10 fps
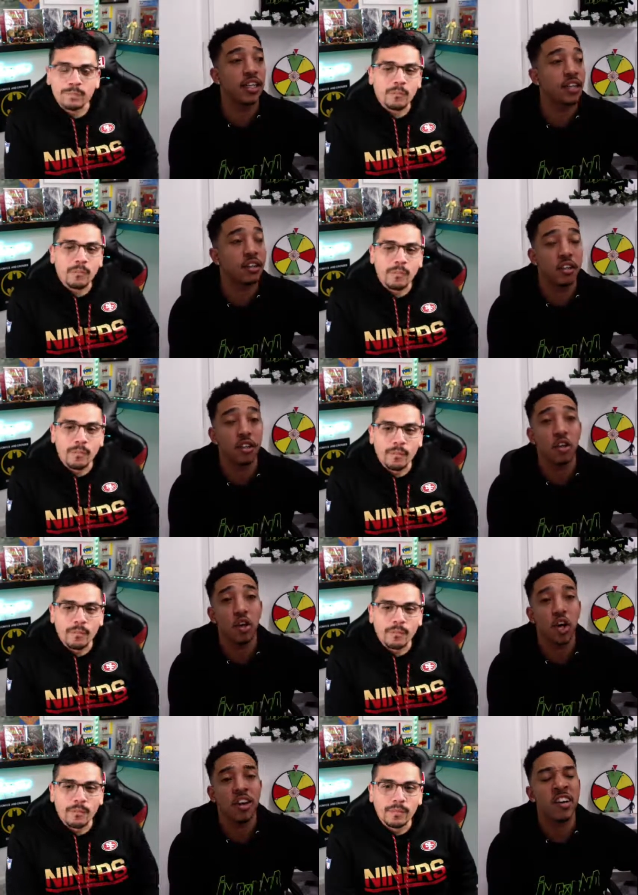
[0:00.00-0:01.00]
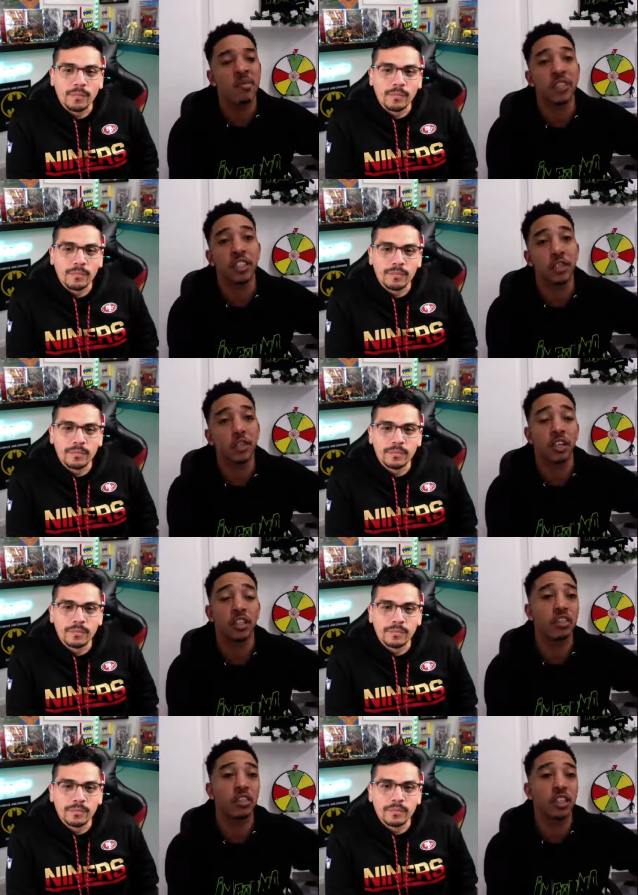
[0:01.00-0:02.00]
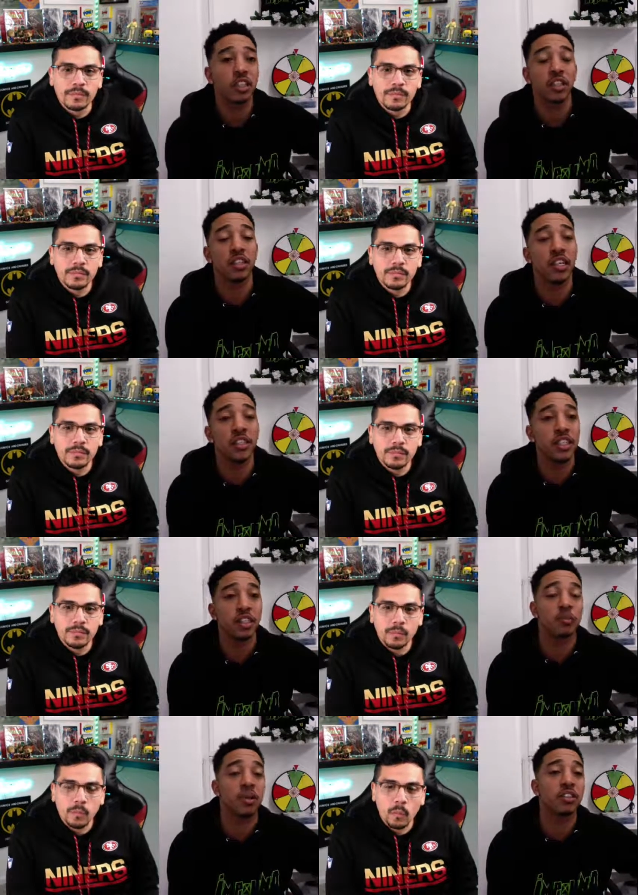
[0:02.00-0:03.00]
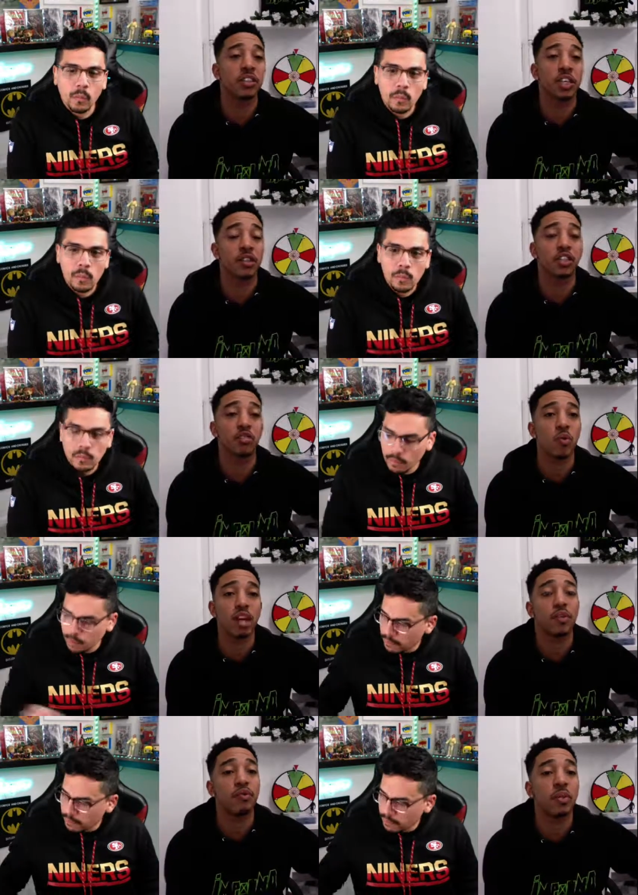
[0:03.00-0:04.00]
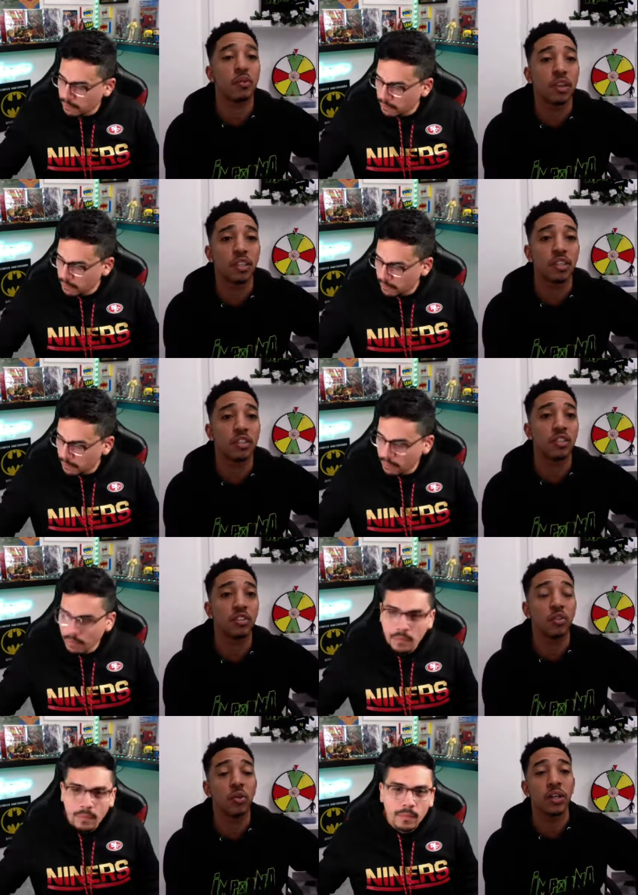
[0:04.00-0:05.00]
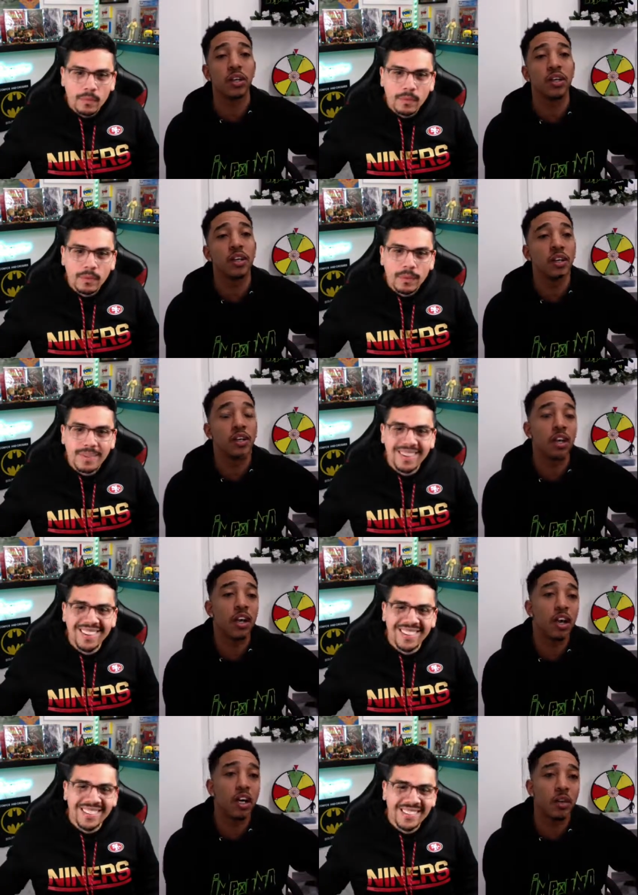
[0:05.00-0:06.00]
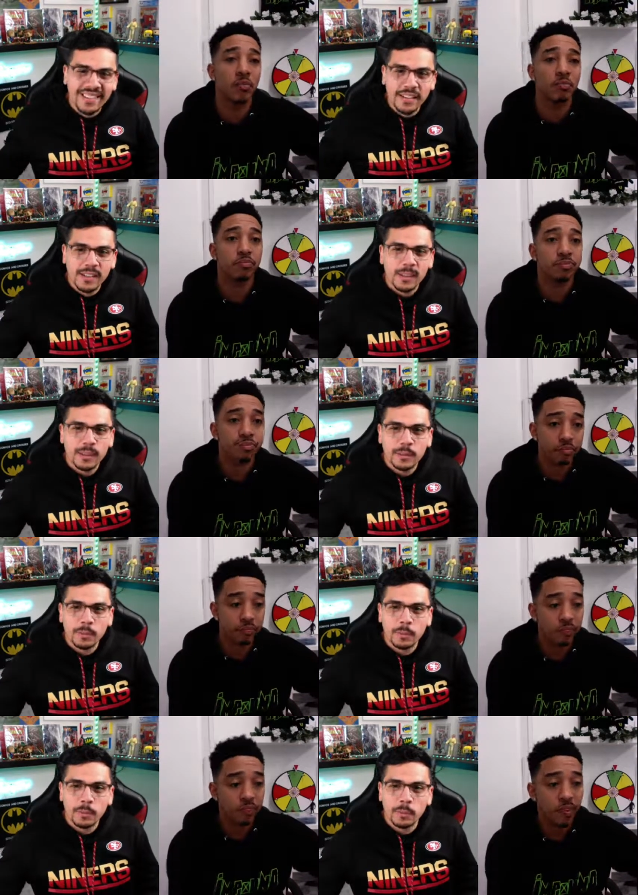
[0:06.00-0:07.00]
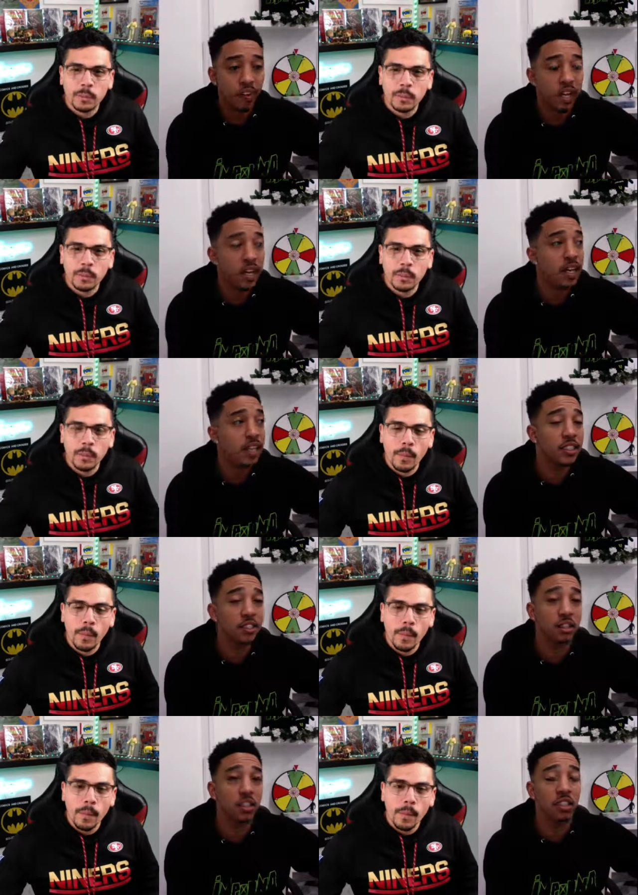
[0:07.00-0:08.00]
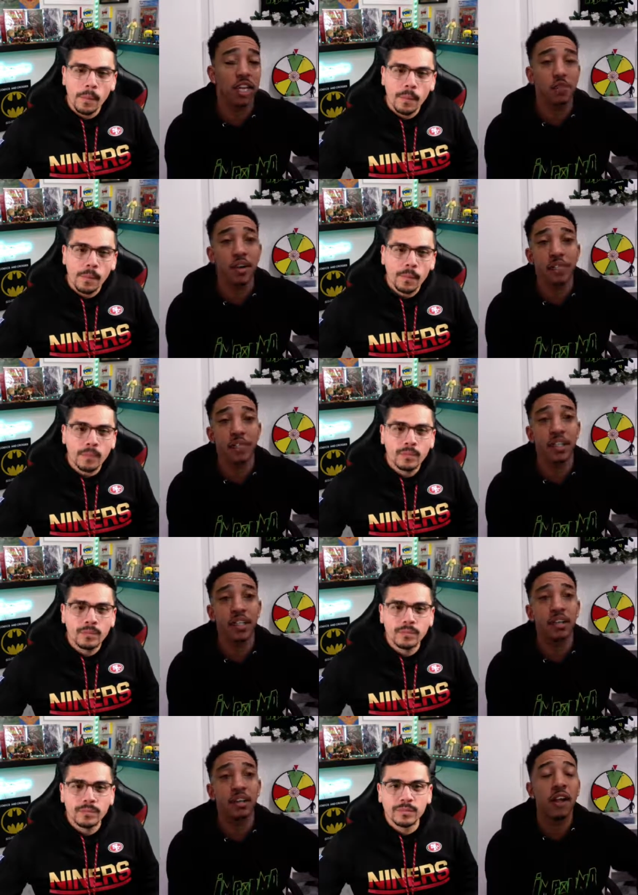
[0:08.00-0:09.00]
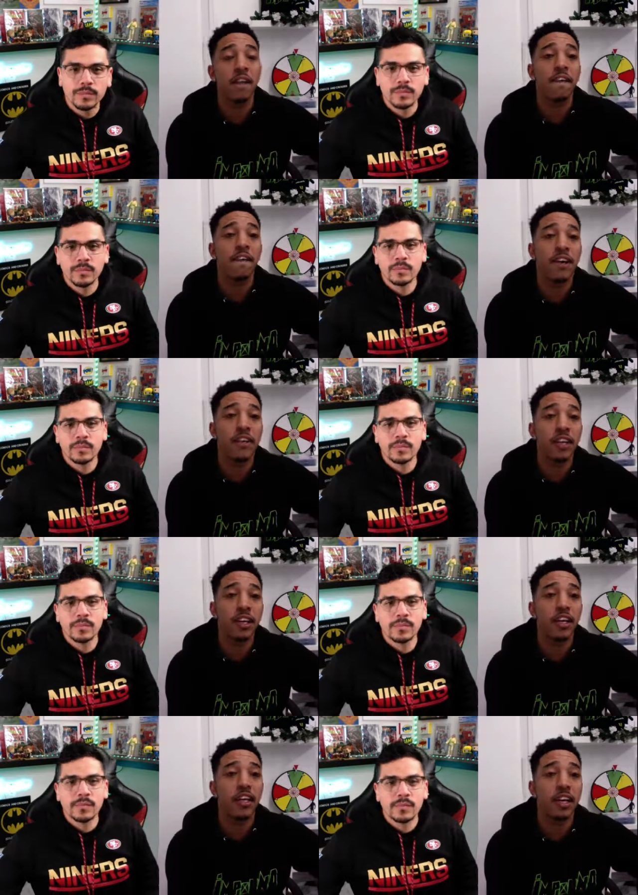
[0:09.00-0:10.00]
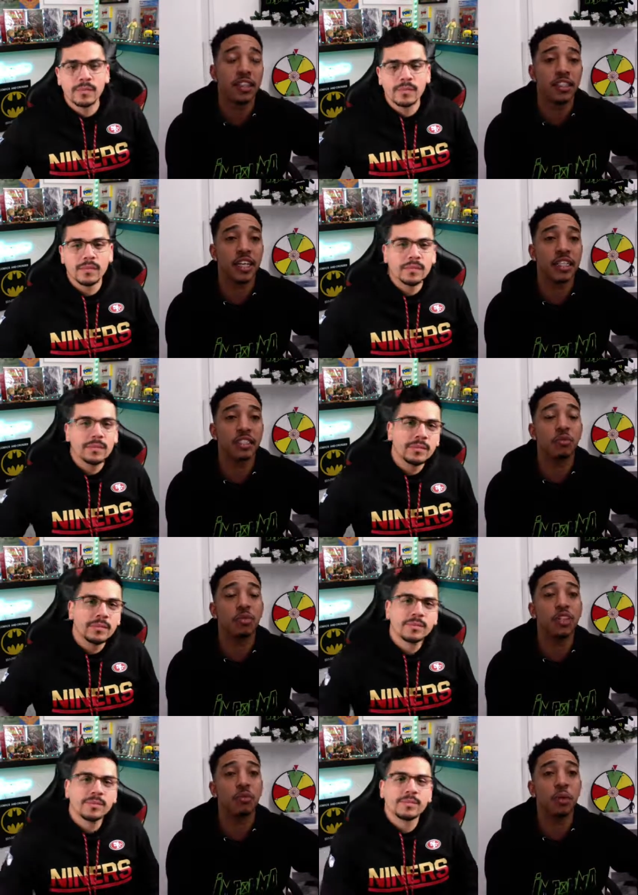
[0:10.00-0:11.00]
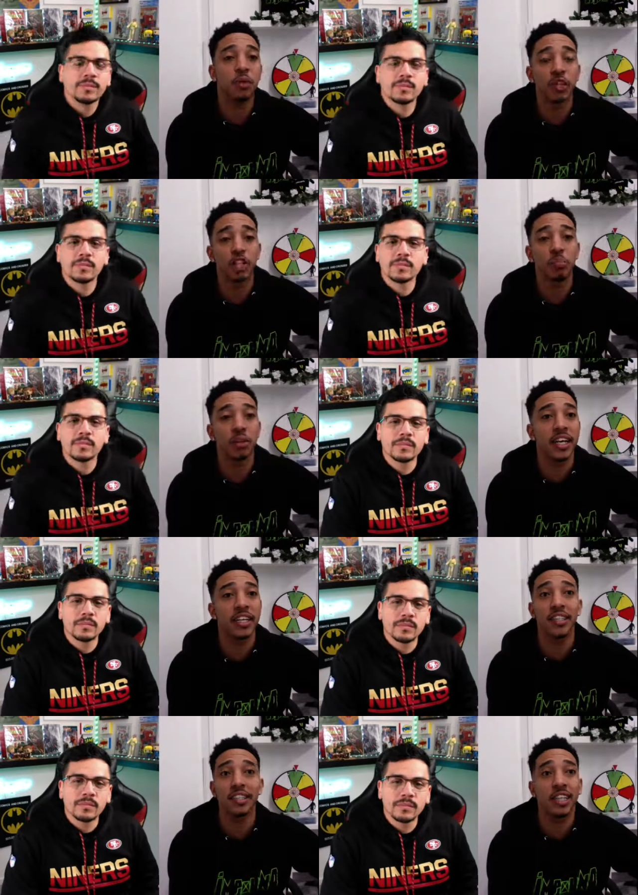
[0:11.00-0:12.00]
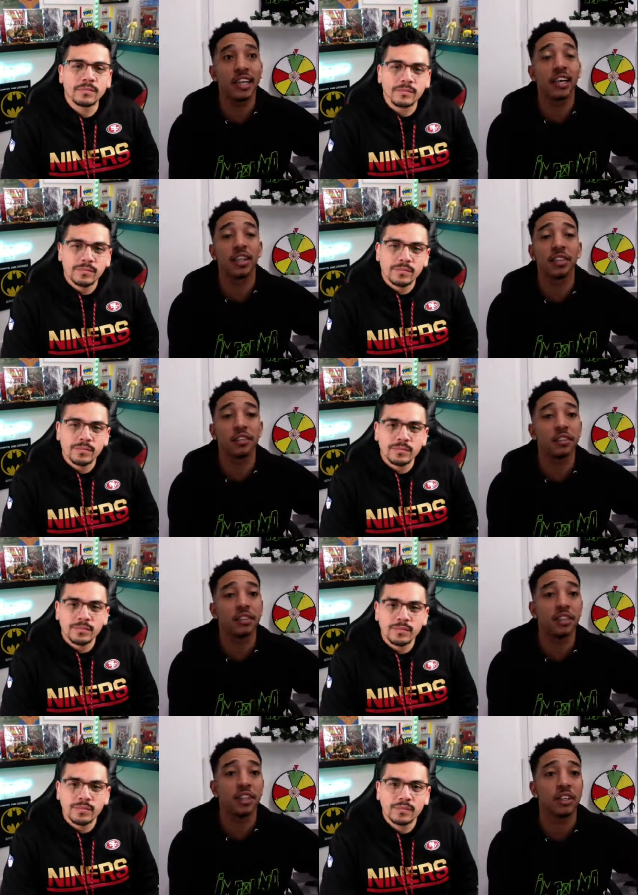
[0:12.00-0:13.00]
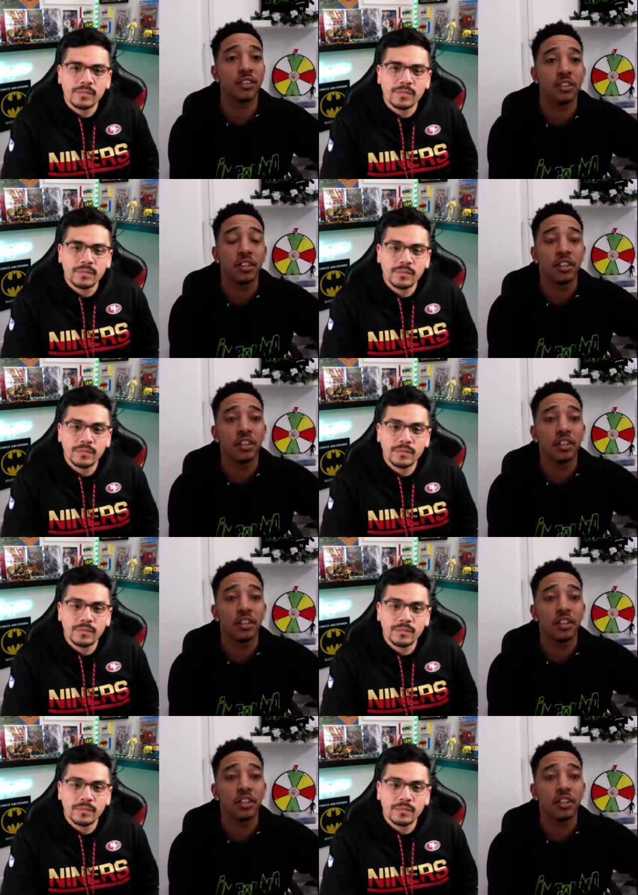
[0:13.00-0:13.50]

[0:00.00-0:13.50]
Speaker 1: uh, our nemesis was also just a, another person that just randomly walked into the store, um, and uh, he just looked like my villain. And then uh, I just asked him, "Would he be willing to play?" And he said, "Yeah." So